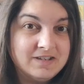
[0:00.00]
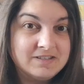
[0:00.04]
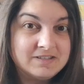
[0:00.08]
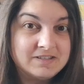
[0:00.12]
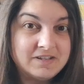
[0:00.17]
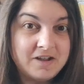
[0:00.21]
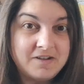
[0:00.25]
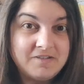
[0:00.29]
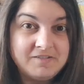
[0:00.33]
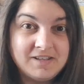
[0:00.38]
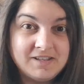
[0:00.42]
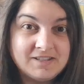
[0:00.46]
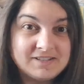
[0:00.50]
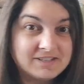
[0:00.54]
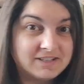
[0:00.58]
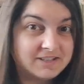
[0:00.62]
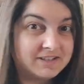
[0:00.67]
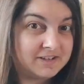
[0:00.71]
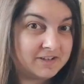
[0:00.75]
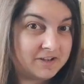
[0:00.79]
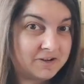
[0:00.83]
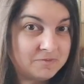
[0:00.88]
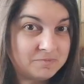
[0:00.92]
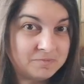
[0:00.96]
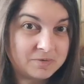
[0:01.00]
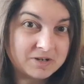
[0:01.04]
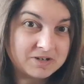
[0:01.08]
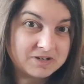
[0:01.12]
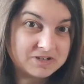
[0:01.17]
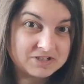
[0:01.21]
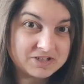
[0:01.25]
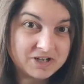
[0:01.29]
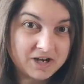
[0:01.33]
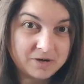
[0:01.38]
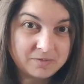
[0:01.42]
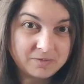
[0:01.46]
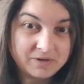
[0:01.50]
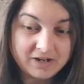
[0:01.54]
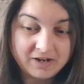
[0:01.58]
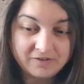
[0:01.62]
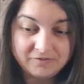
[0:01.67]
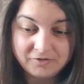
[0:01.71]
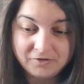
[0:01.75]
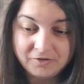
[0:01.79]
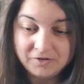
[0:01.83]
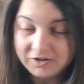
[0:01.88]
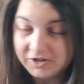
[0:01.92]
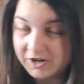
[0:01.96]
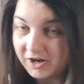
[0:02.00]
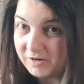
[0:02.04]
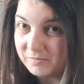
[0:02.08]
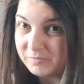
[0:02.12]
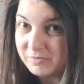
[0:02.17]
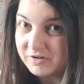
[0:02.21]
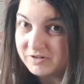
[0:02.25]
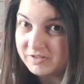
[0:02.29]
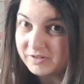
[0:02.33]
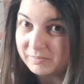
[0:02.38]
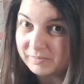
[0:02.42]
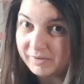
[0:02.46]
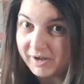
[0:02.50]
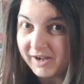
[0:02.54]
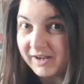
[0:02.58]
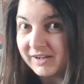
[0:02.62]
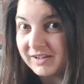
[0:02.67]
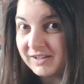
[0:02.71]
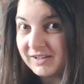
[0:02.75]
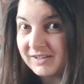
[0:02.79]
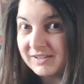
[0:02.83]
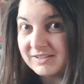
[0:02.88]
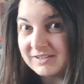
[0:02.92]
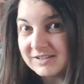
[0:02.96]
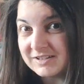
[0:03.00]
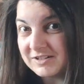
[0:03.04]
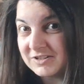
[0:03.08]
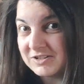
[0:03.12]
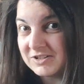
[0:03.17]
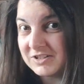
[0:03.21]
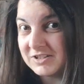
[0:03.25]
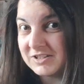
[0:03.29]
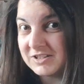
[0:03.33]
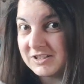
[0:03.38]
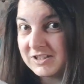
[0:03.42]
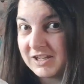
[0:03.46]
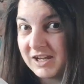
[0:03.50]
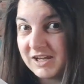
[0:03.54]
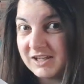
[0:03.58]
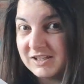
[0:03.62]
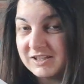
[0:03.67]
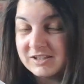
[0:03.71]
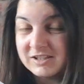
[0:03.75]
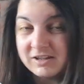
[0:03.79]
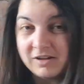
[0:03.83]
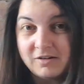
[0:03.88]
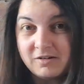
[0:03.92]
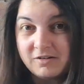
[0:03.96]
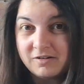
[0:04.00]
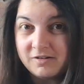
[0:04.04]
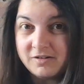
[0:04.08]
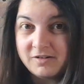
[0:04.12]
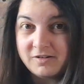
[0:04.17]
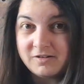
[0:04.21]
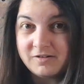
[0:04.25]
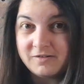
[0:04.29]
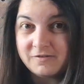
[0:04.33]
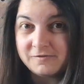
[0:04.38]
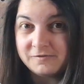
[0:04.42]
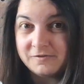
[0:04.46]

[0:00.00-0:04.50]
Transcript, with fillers: So let's get it open, shall we? I've already opened the packet, so it's just a case of